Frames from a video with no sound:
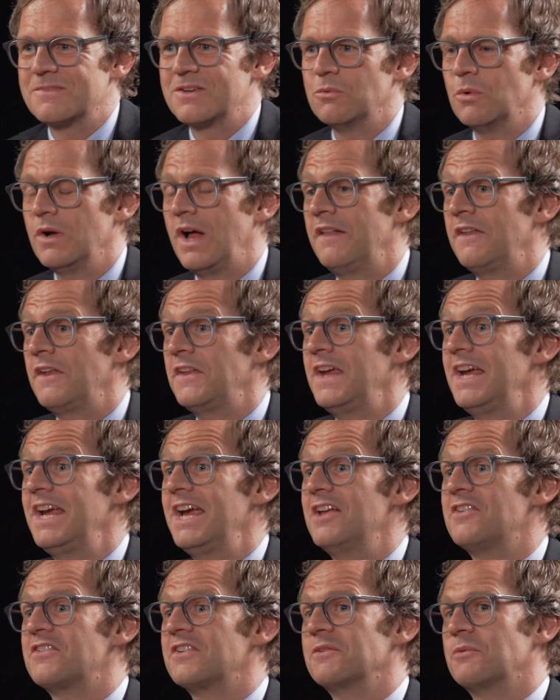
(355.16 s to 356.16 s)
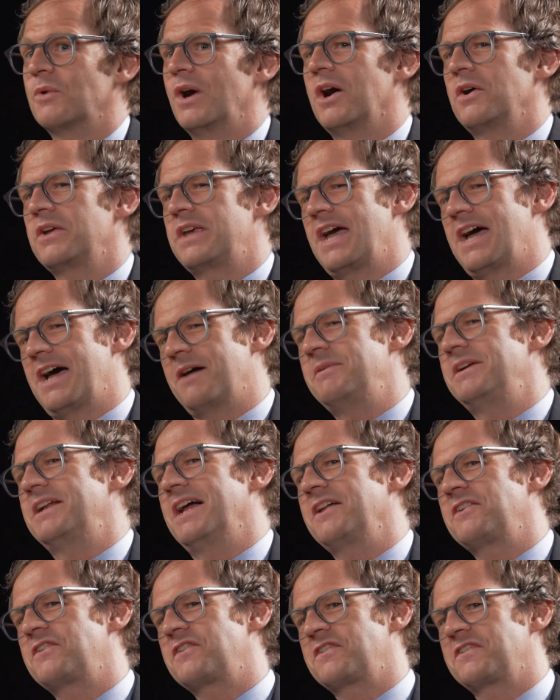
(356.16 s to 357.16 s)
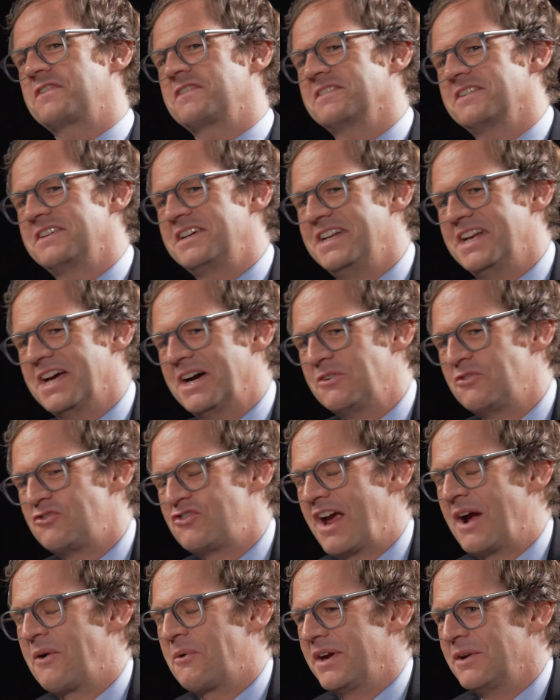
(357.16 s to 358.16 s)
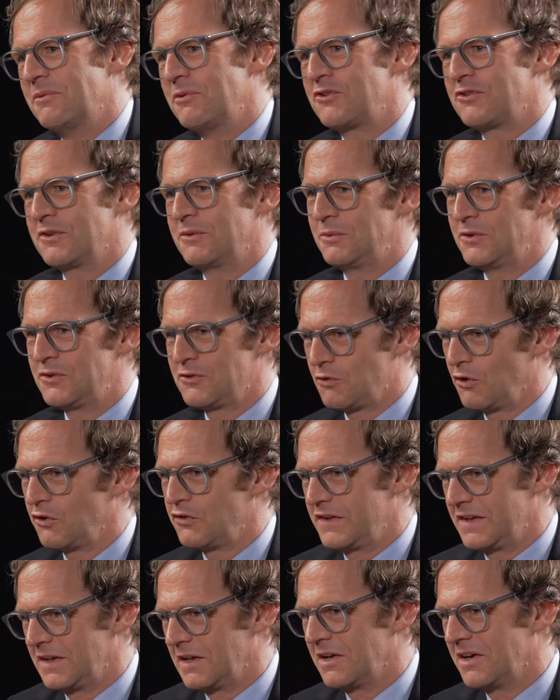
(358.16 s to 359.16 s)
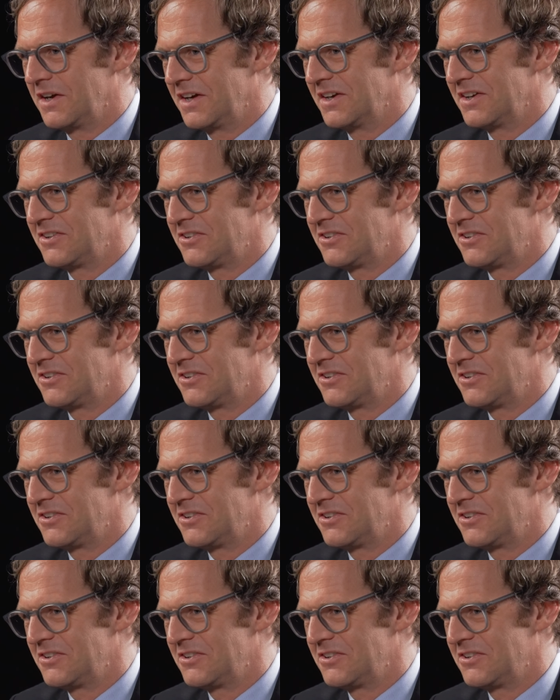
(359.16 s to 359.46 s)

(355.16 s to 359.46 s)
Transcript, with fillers: Well, and the thing is, well, yeah, I mean that's you know Geri was was crossing the line.